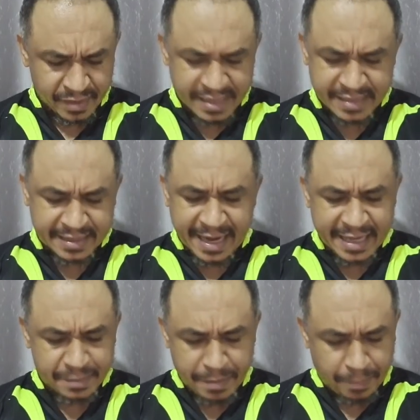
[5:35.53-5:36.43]
this
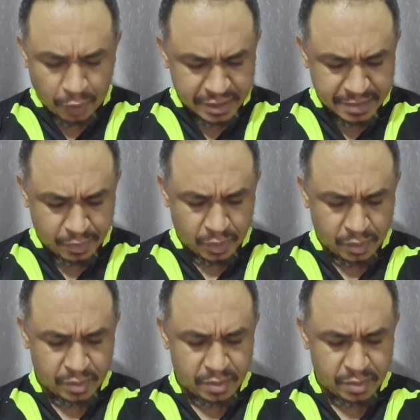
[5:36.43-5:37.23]
can't be possible.